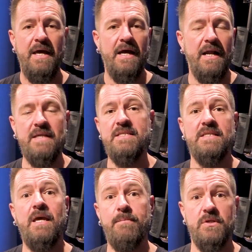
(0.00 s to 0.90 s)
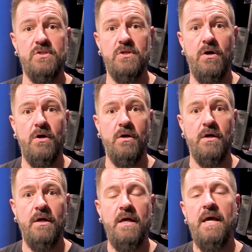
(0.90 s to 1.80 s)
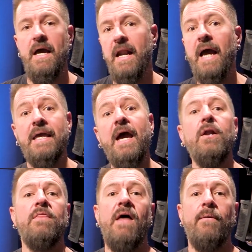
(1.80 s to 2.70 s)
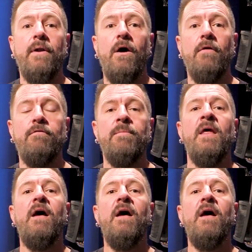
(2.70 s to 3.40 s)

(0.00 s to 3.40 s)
and I skipped a song, and I counted that one off.